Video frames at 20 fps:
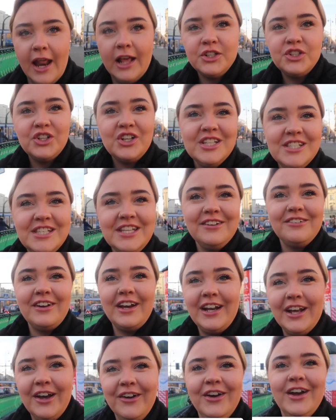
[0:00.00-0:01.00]
and as you can see
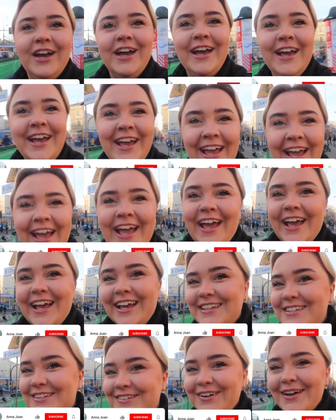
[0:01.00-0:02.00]
right now,
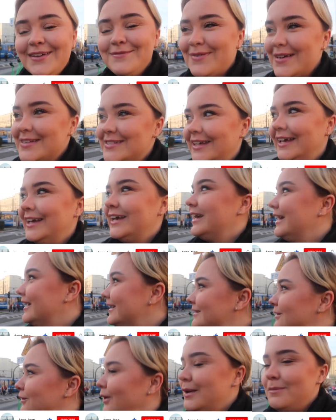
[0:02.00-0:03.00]
it's quite busy,
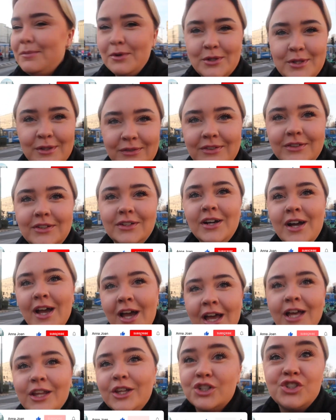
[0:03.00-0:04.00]
it's quite beautiful.
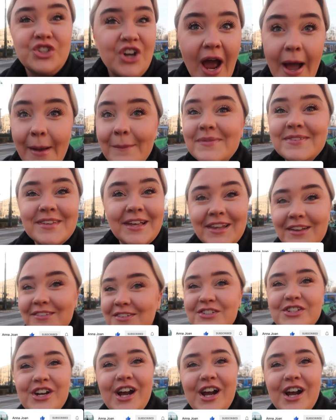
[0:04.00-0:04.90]
There's trams, I love a